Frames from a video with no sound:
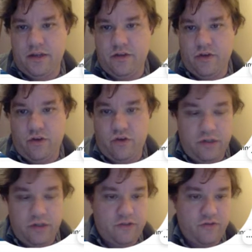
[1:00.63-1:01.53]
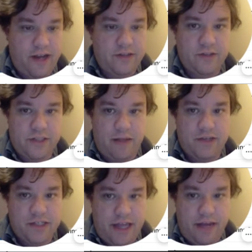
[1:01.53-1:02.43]
You could try to
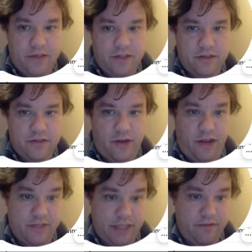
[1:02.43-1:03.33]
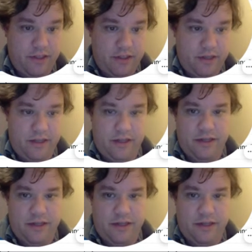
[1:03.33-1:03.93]
establish diamonds. You have 7, and